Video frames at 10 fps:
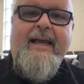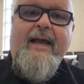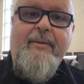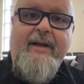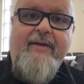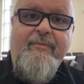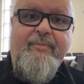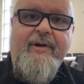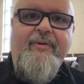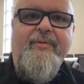I'm going to have a
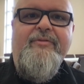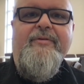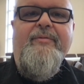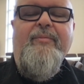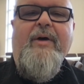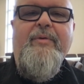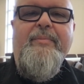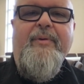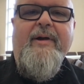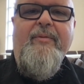prayer with you. And while we pray,